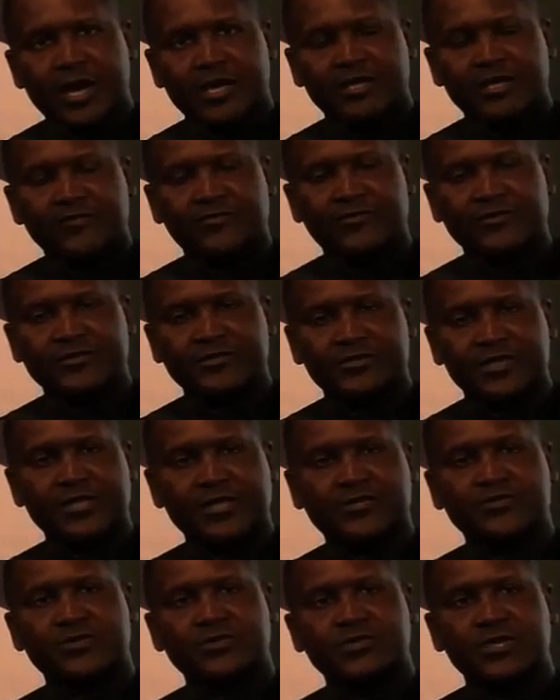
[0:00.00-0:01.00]
And if it's
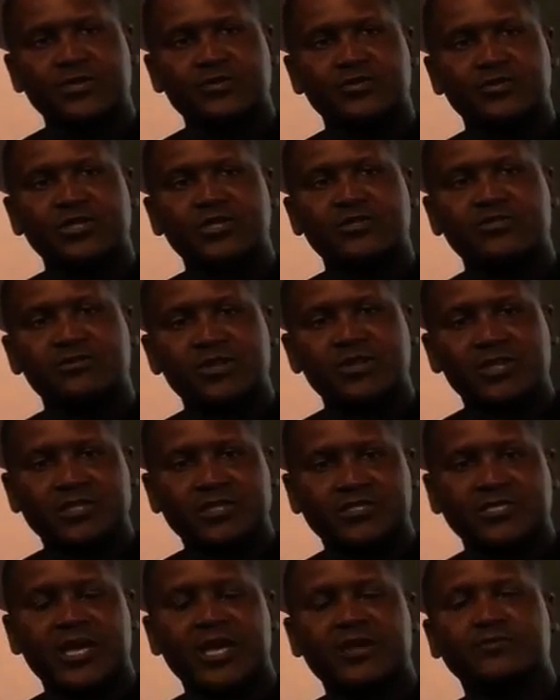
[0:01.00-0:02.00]
that, then you need
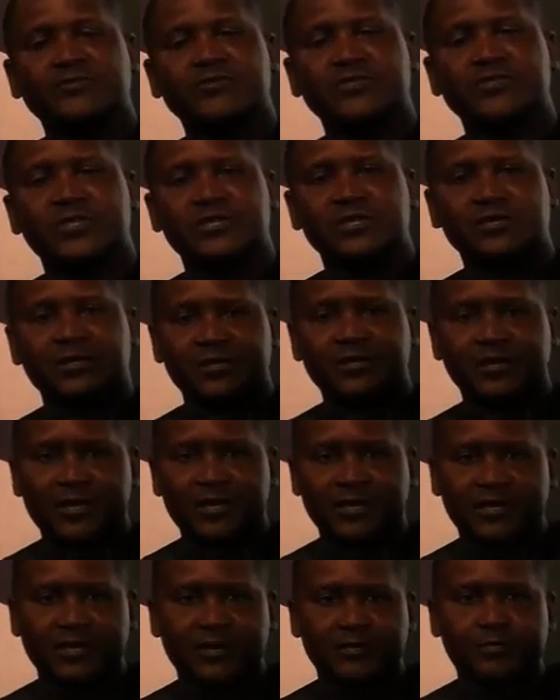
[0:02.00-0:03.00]
3 times
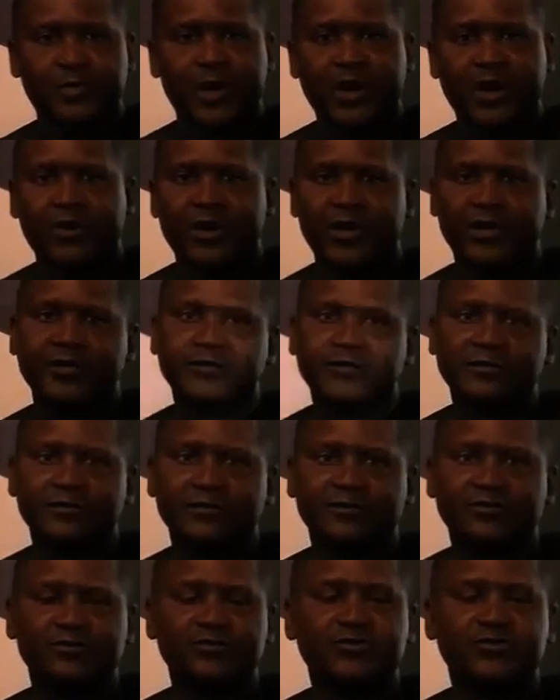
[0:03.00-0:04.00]
the power to
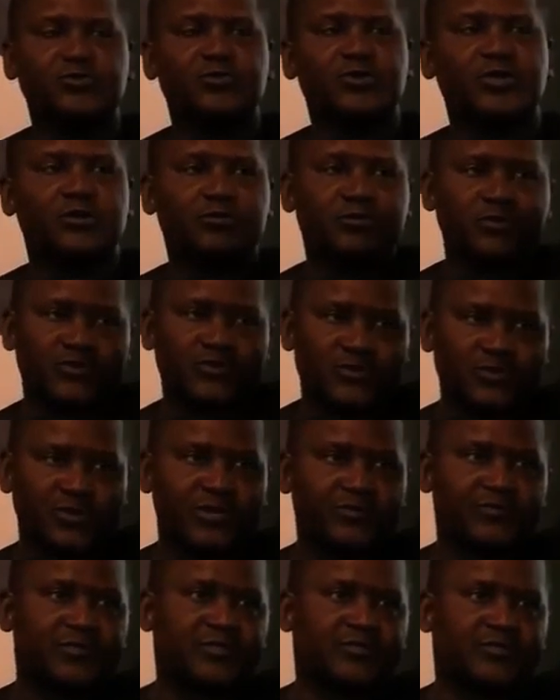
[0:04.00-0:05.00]
be able to
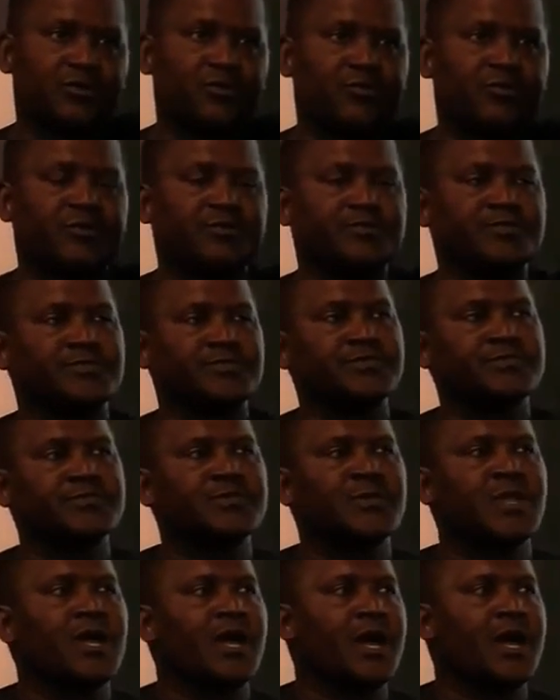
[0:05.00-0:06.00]
do it.
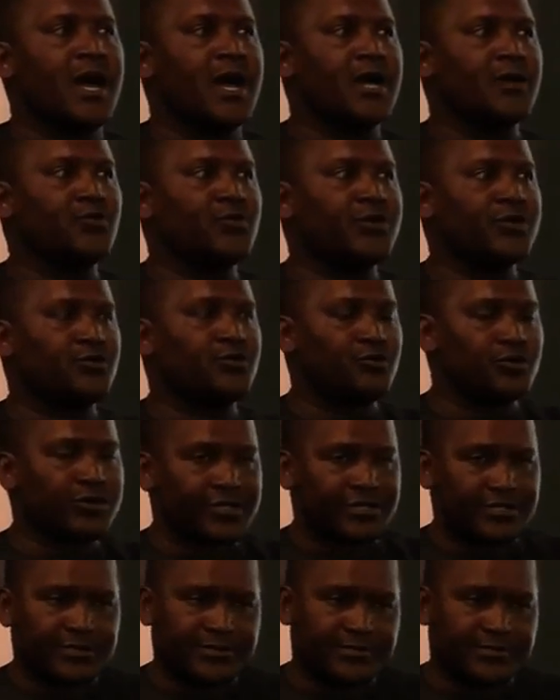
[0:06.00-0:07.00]
And we
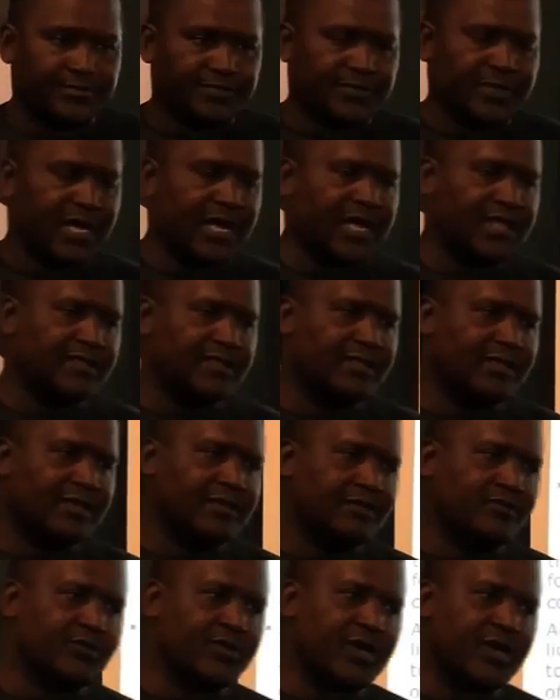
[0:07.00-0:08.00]
couldn't. And
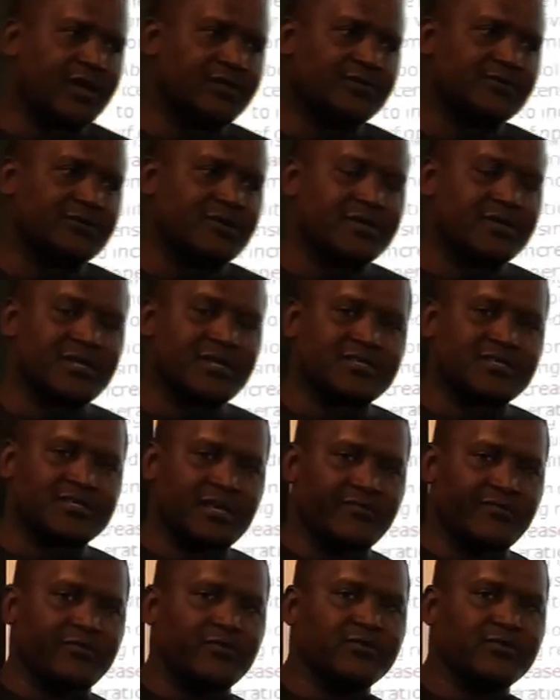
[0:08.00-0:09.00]
then we had to run a
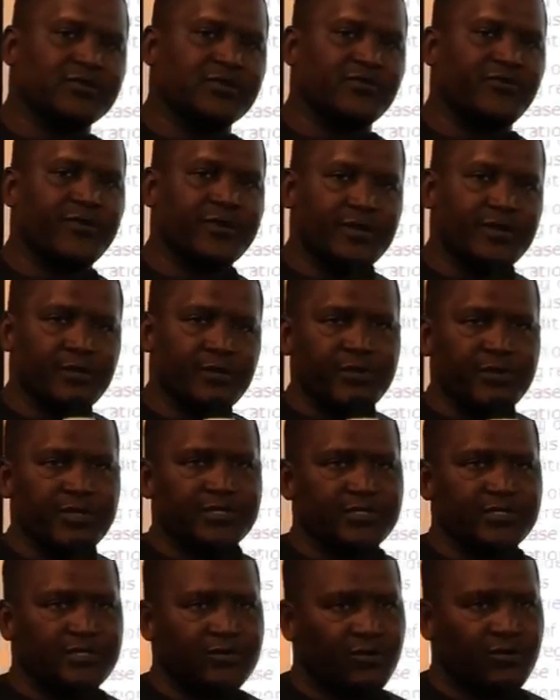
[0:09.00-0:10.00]
survey with the Federal
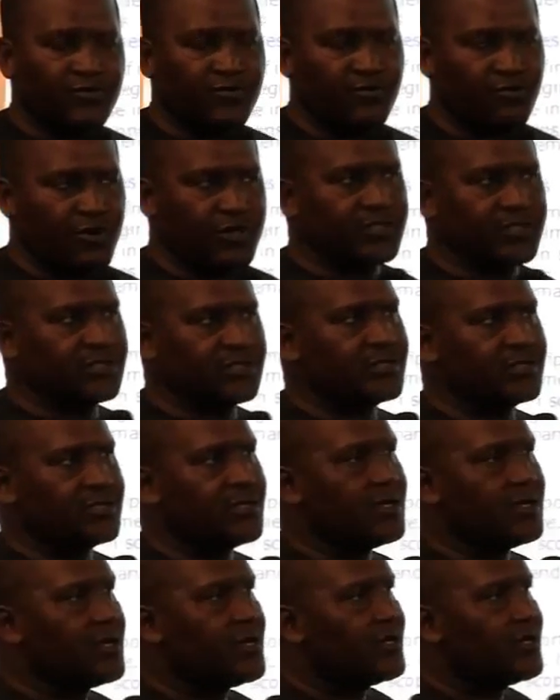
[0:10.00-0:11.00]
Ministry of Works
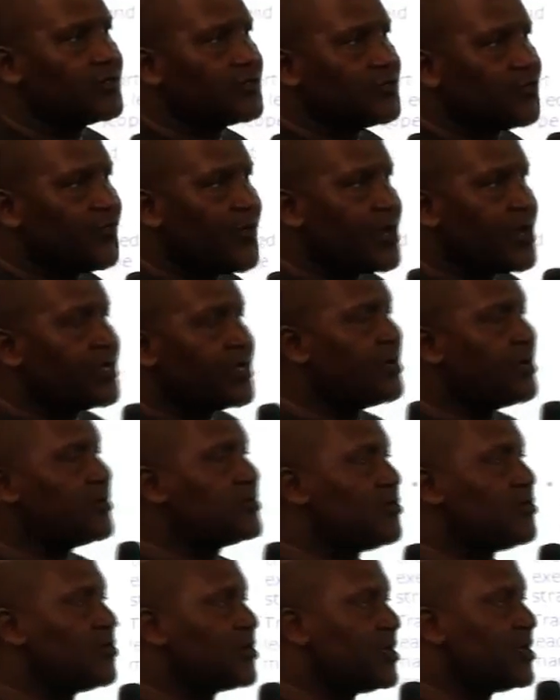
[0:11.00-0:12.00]
to find
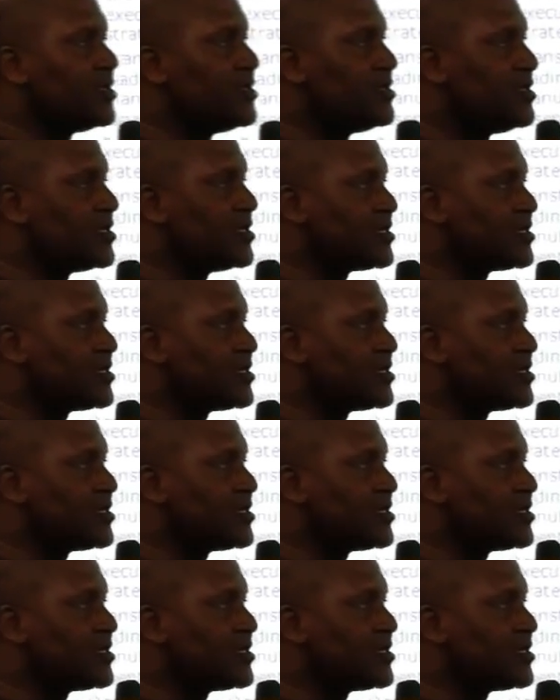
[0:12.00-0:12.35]
out, okay,